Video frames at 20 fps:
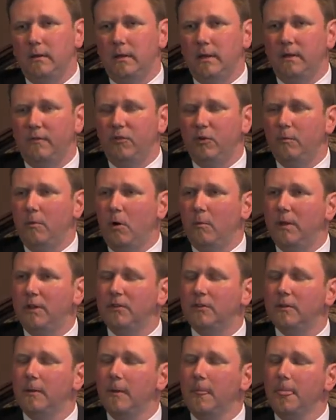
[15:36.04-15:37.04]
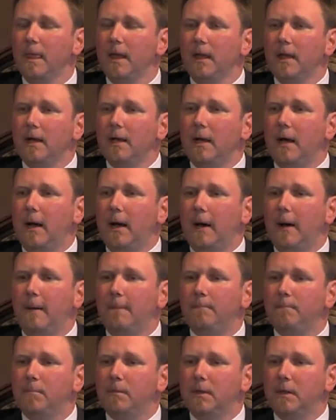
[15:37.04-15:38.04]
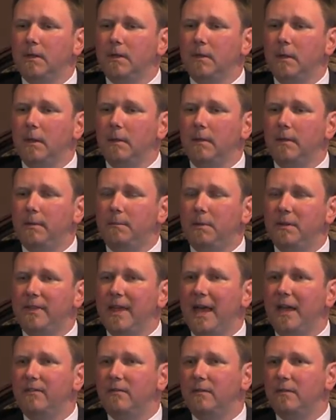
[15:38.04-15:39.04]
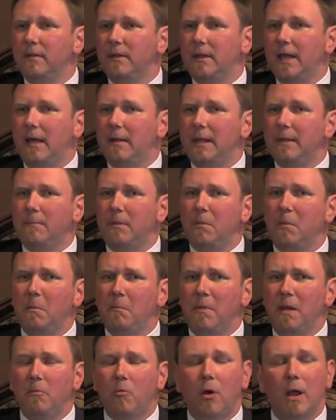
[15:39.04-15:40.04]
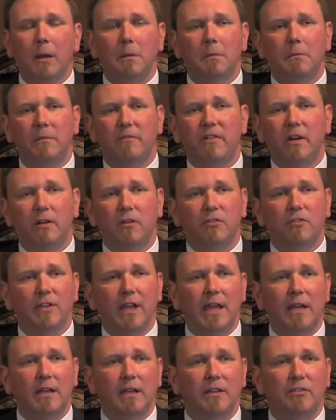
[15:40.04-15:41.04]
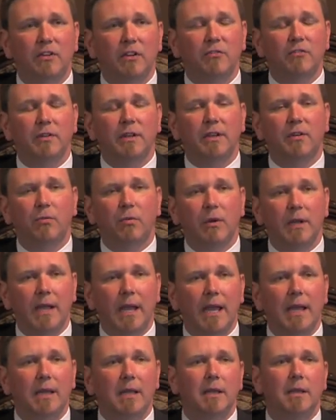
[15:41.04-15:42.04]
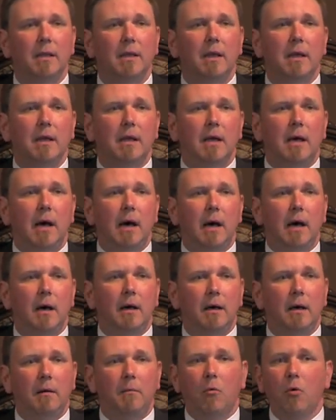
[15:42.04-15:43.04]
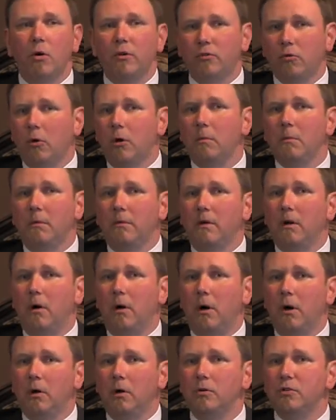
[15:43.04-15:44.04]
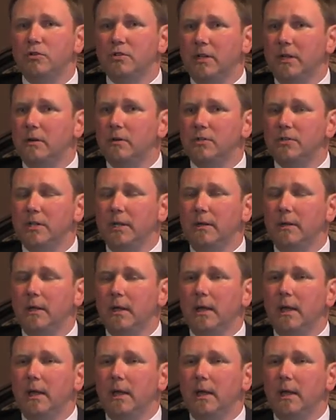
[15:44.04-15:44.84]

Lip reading: a few moments. But that memorandum of understanding essentially created a moratorium on ocean energy.